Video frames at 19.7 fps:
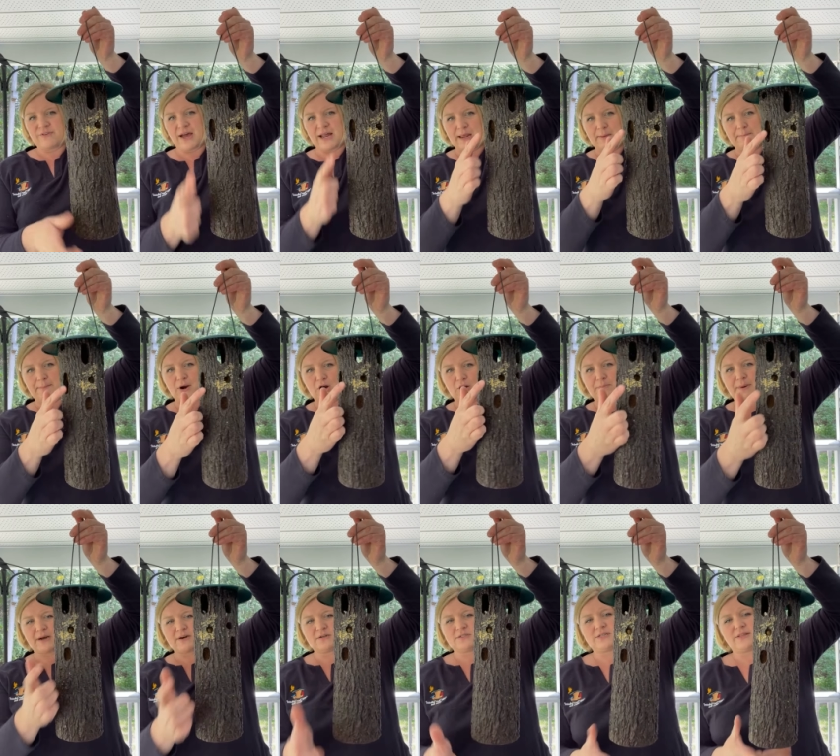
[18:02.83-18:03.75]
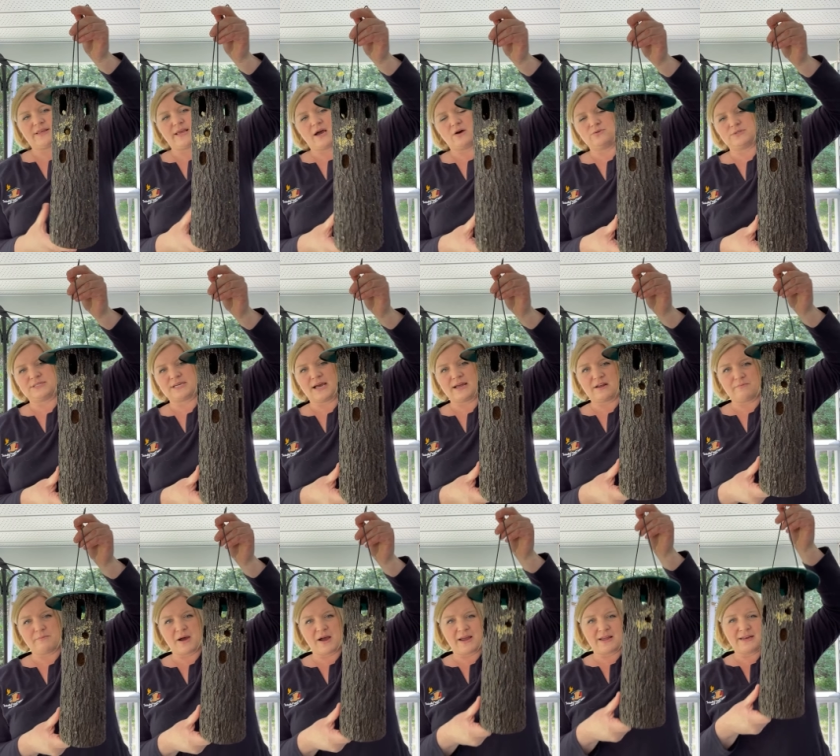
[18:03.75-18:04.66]
adding bark butter to the outside of
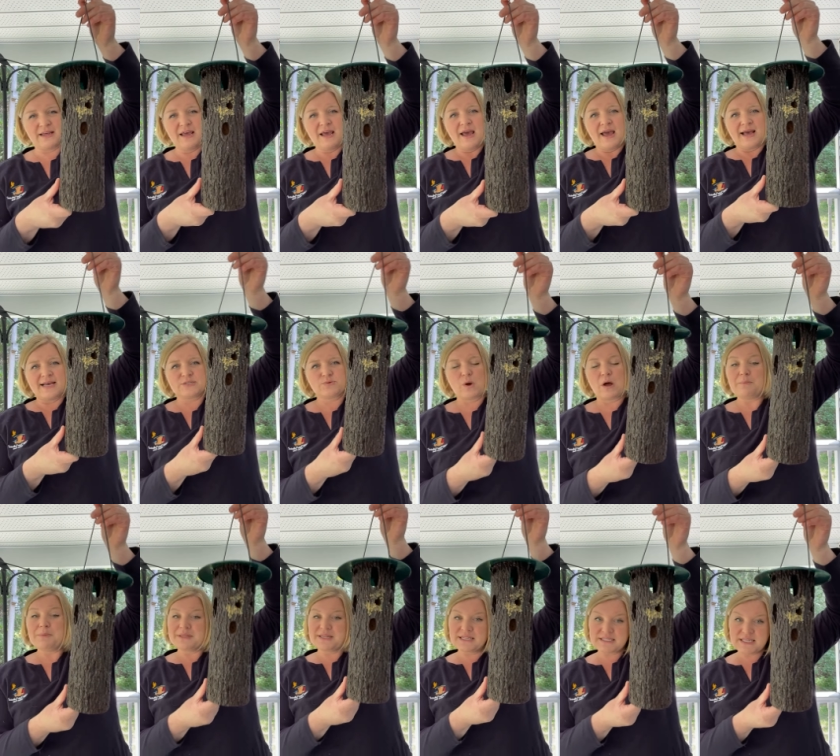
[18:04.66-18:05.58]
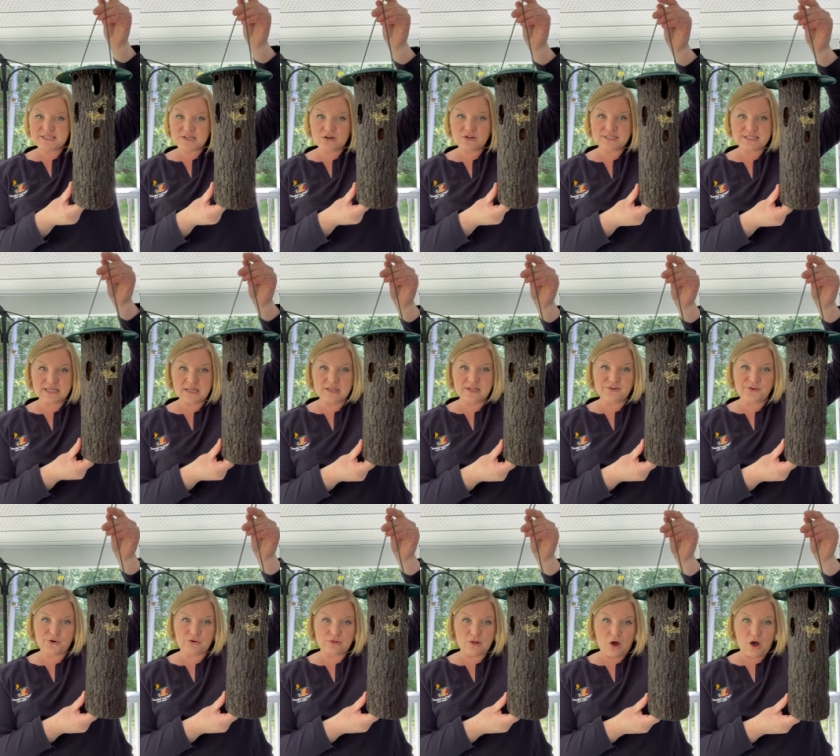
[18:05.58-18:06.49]
mine as well. But this is our
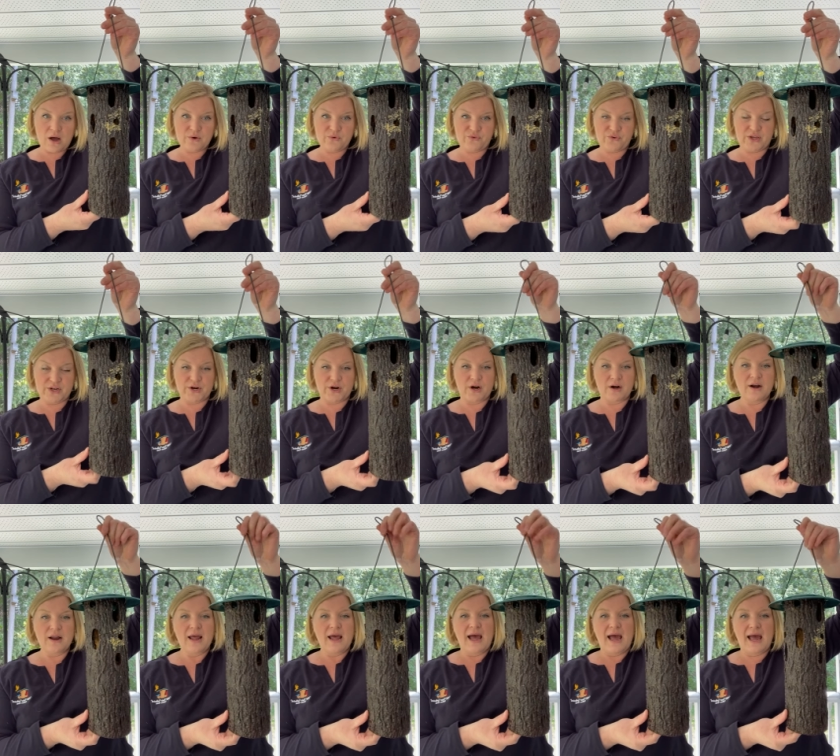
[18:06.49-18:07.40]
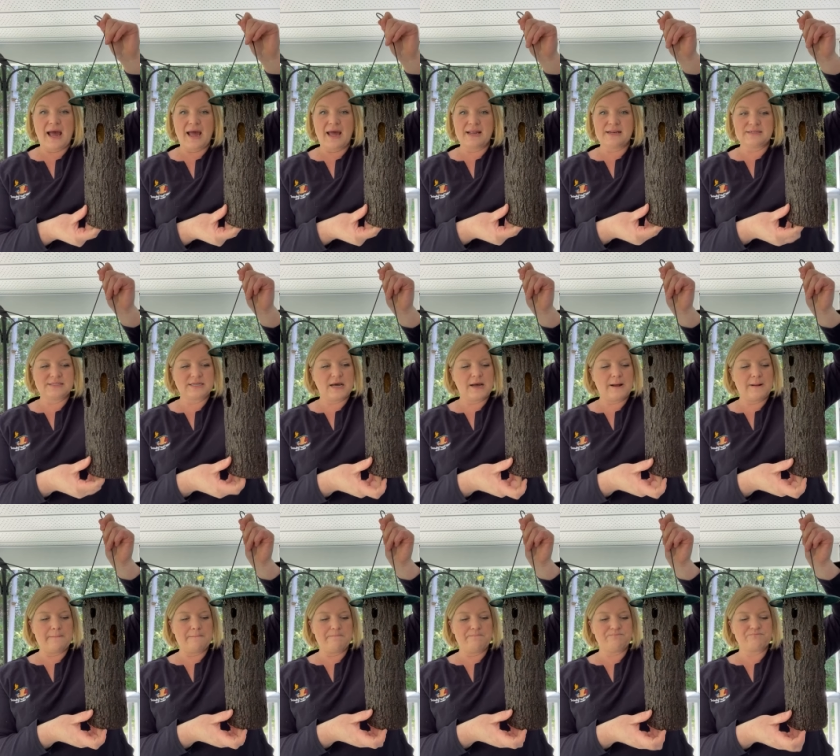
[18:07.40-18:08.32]
cylinder log feeder, and
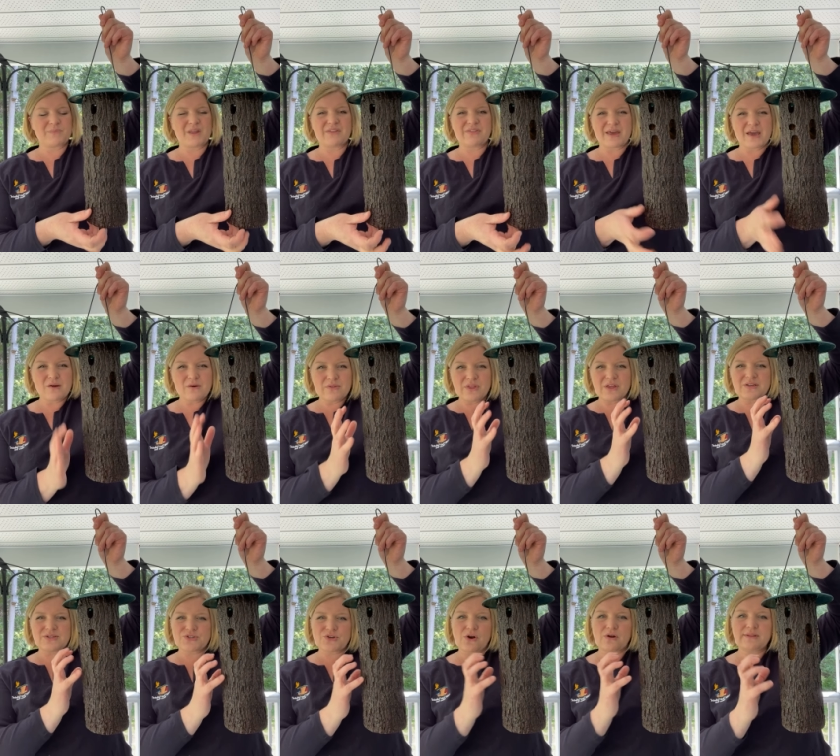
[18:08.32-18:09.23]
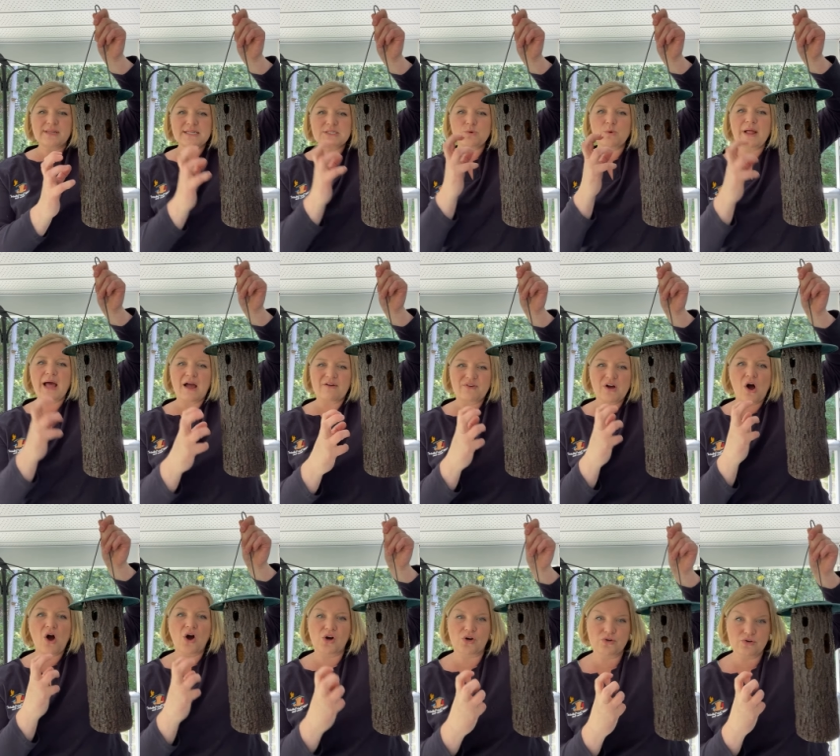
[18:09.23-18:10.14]
the starlings will have a
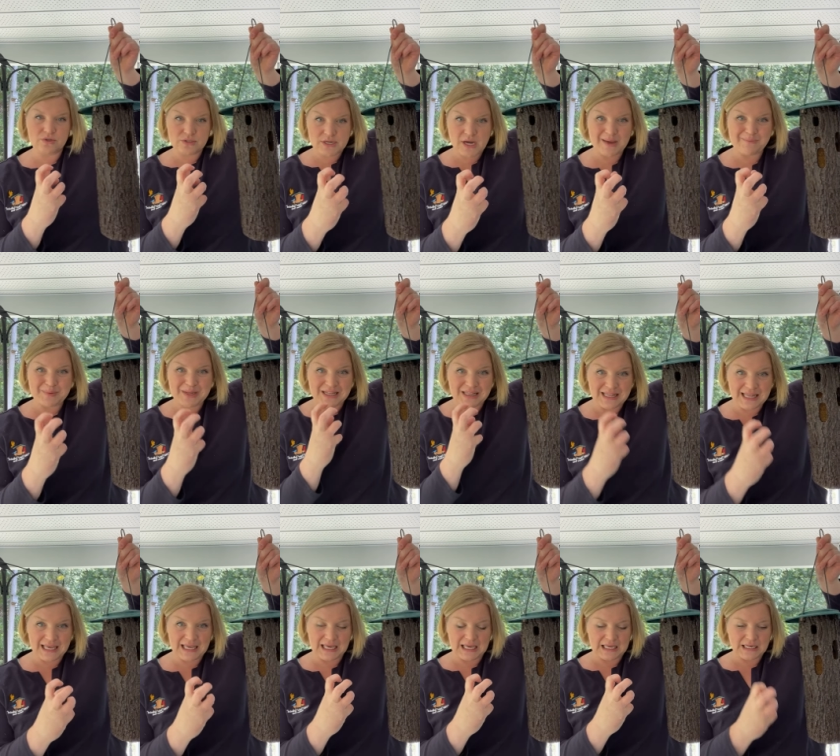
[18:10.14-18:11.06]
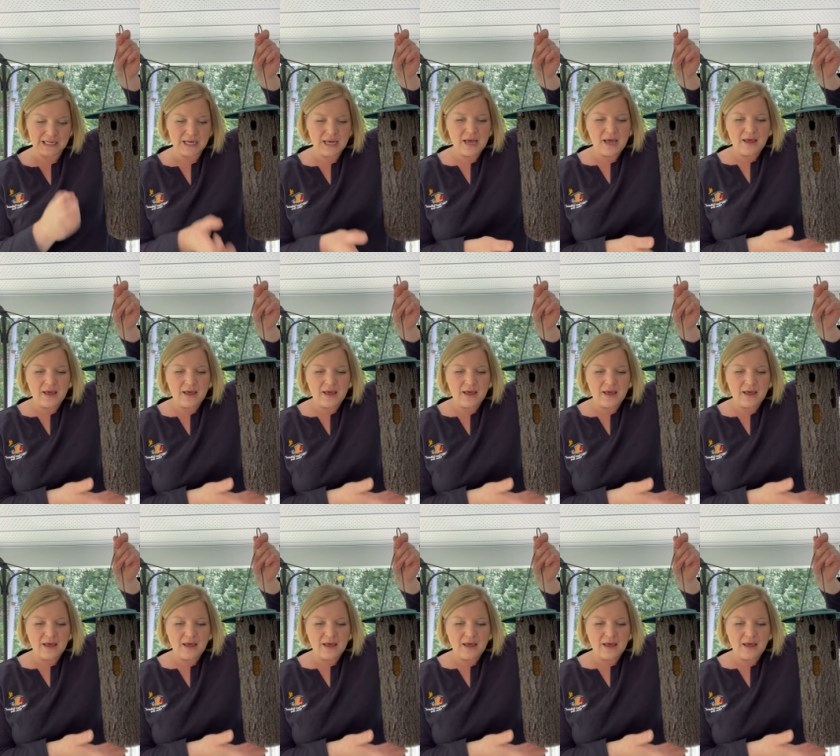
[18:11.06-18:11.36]
harder time clinging.